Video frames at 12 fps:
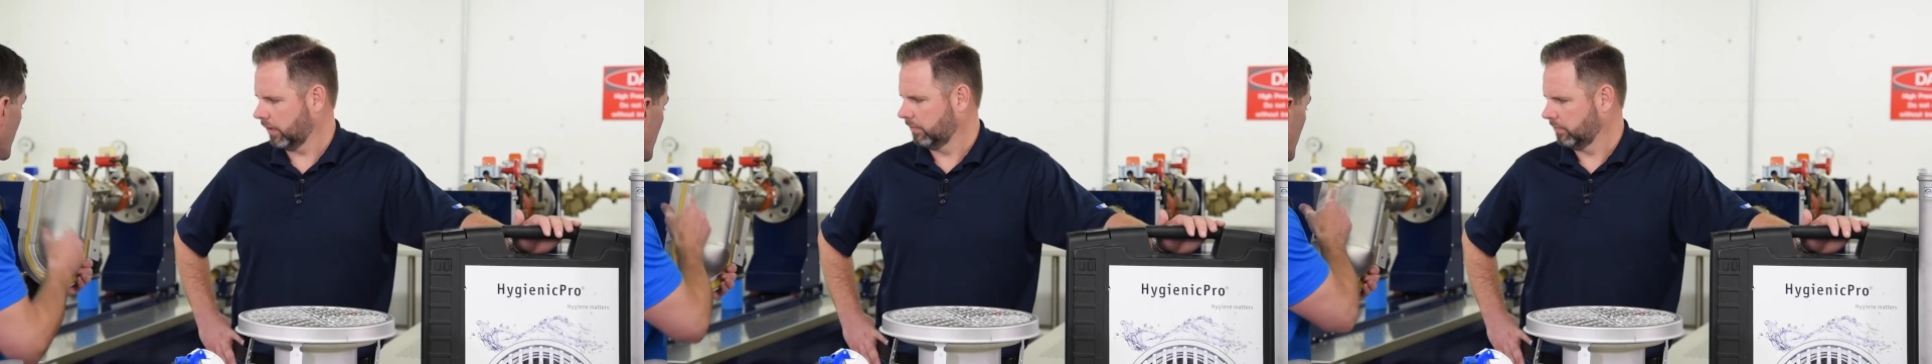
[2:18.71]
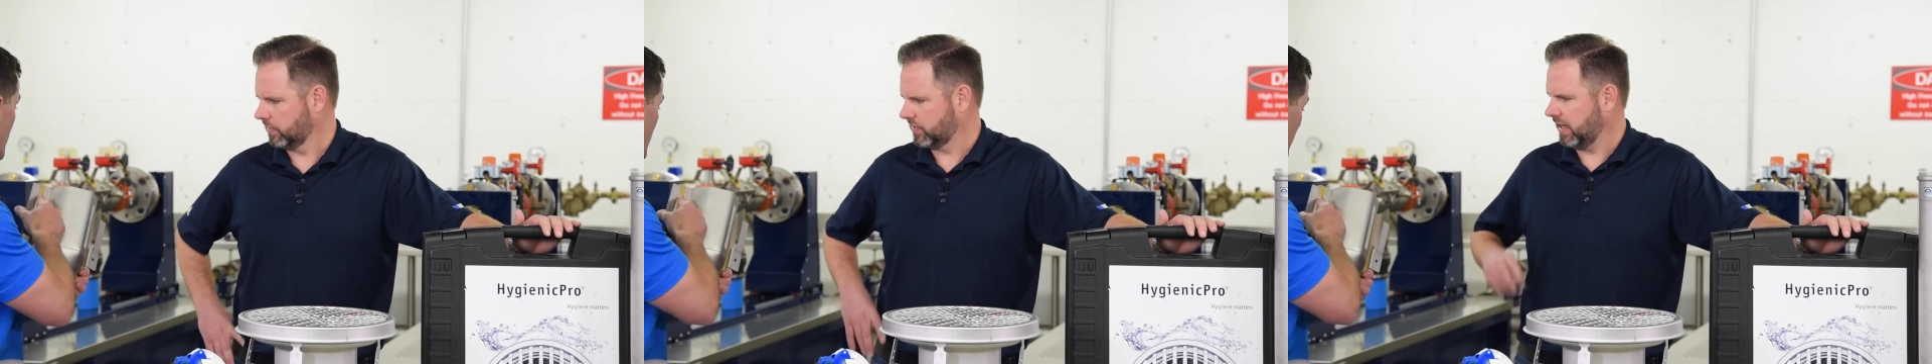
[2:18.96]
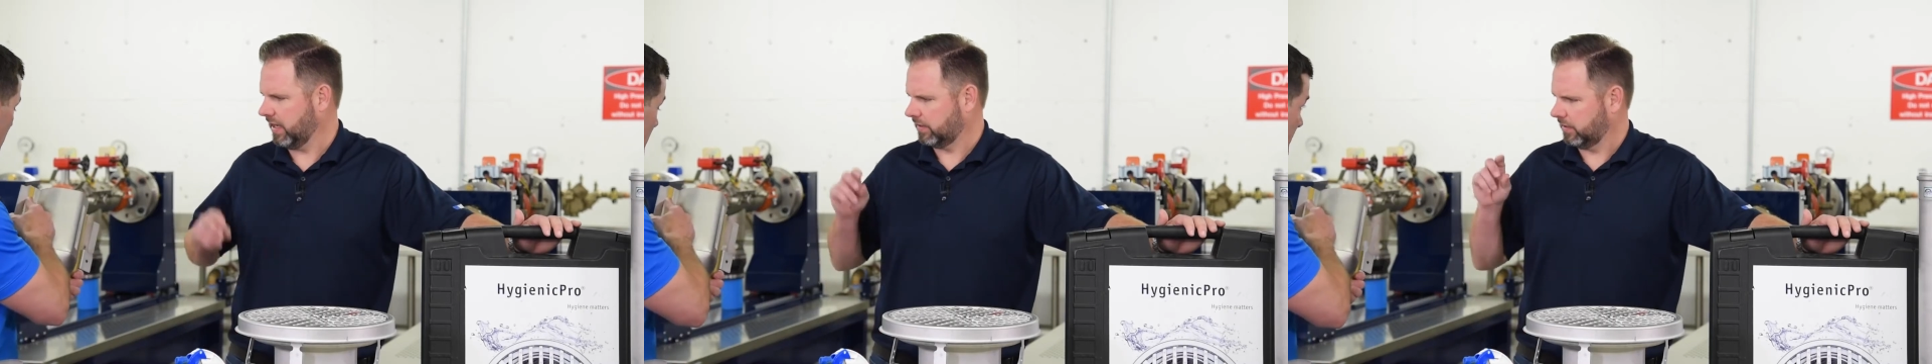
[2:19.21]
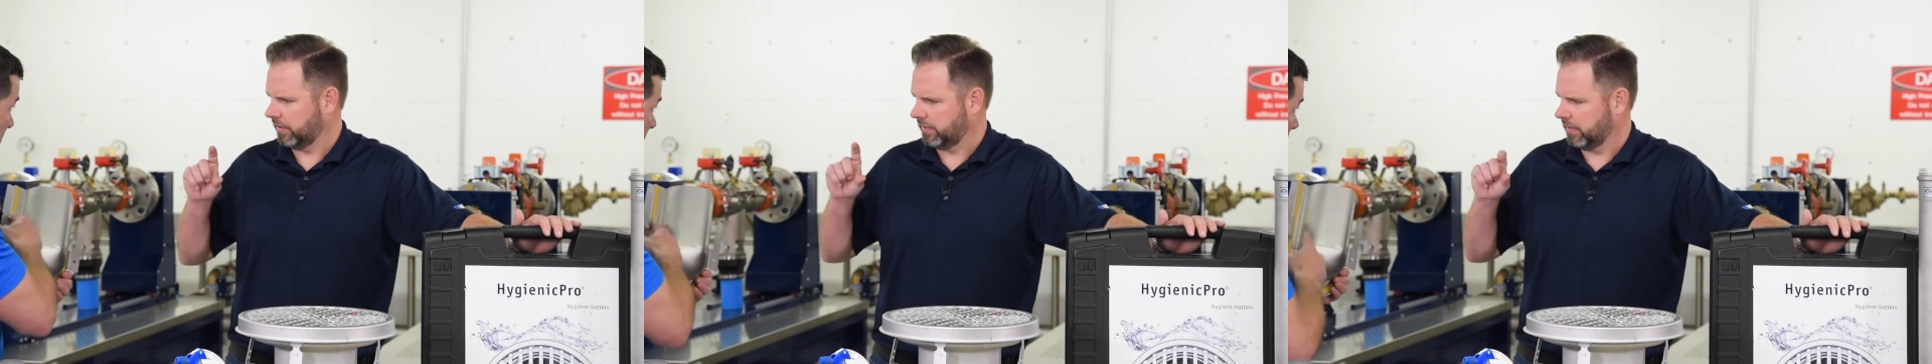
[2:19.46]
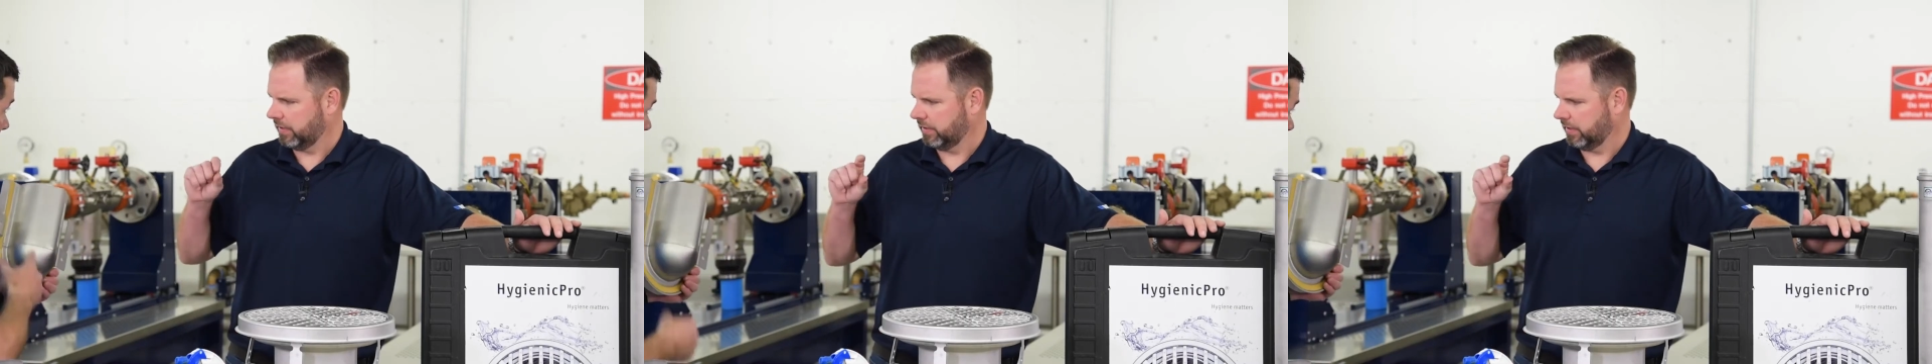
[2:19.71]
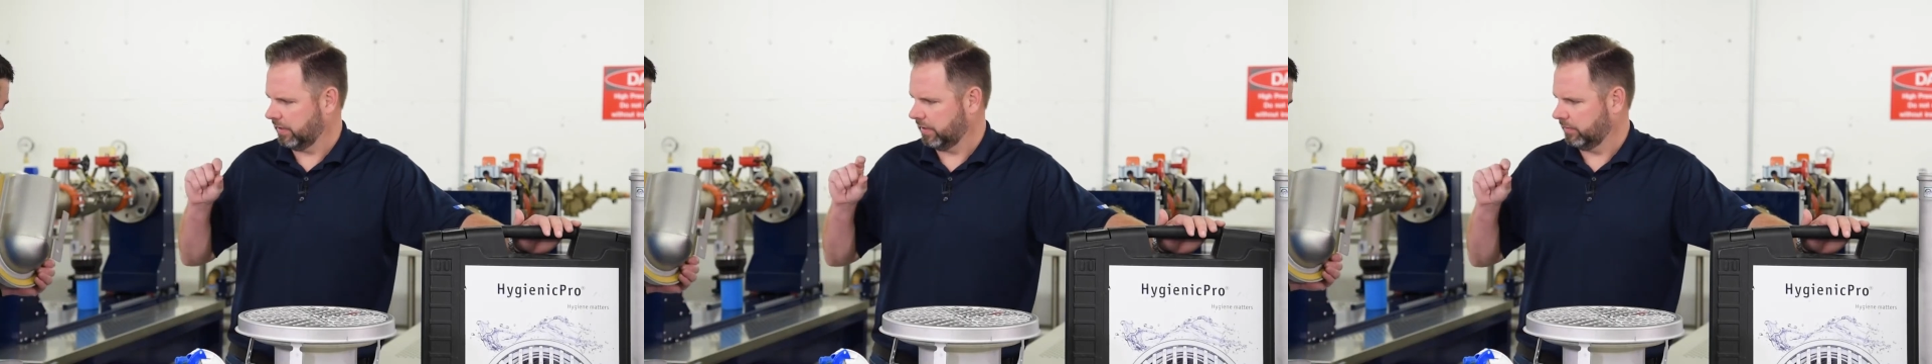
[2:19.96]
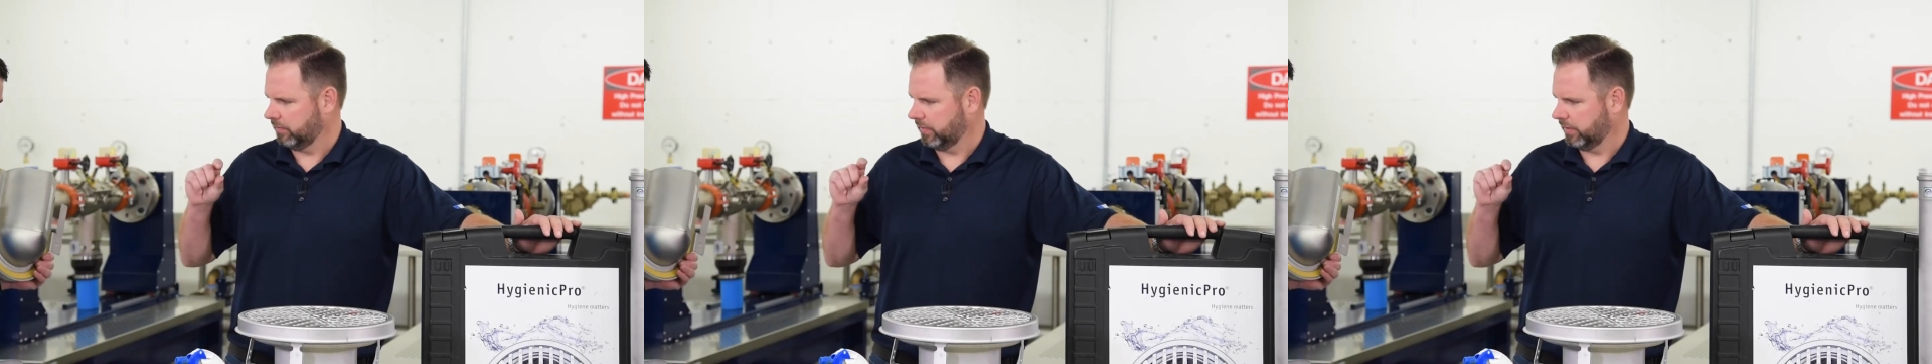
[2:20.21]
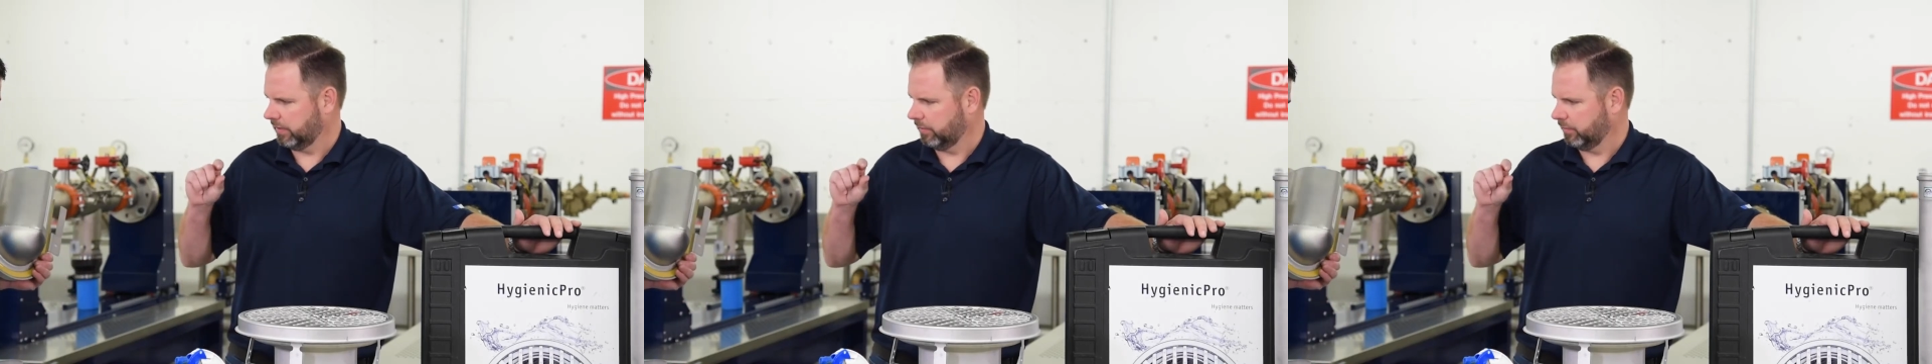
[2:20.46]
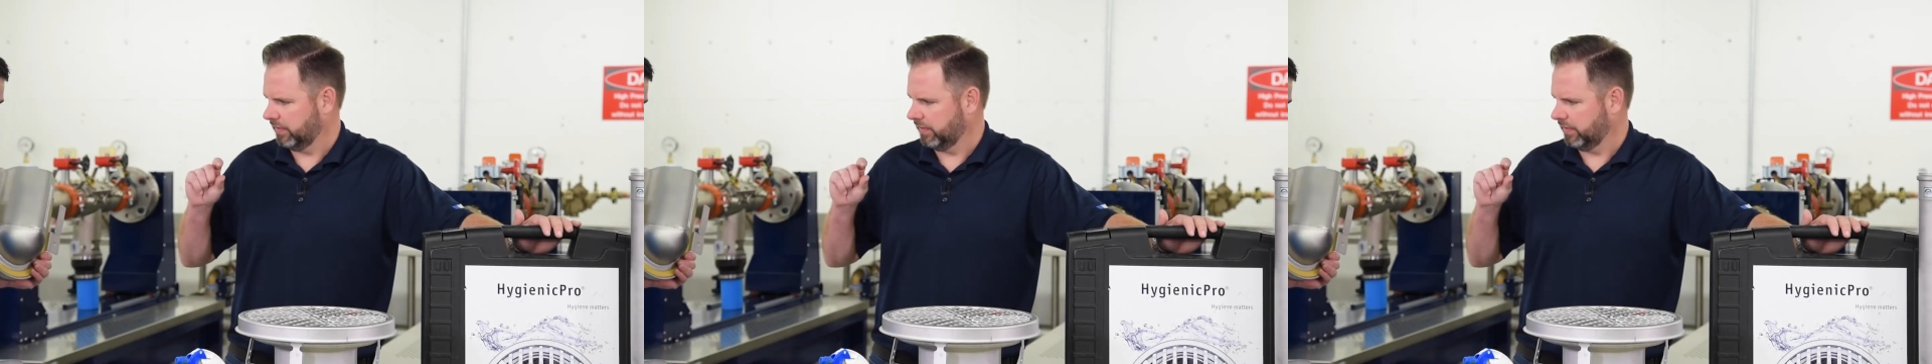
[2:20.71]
Okay. Does that act like a